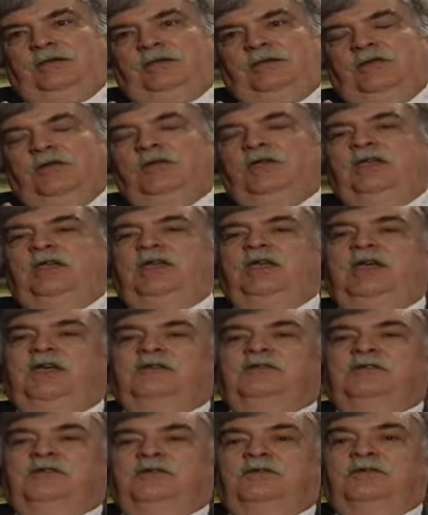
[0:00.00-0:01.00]
Turkey
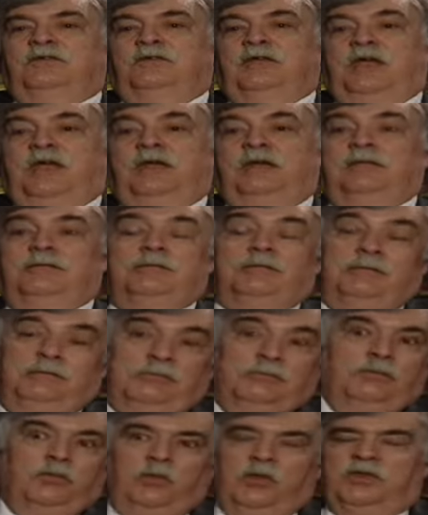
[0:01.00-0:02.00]
has to stand
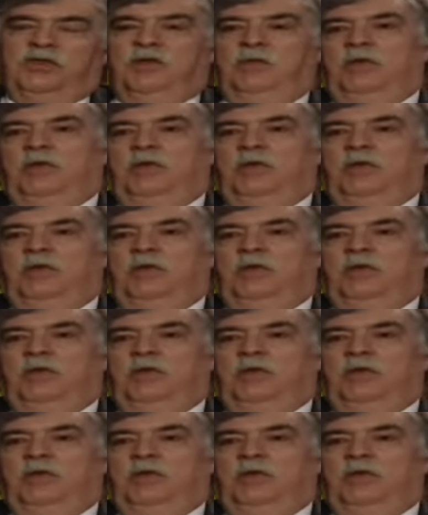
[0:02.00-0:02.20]
with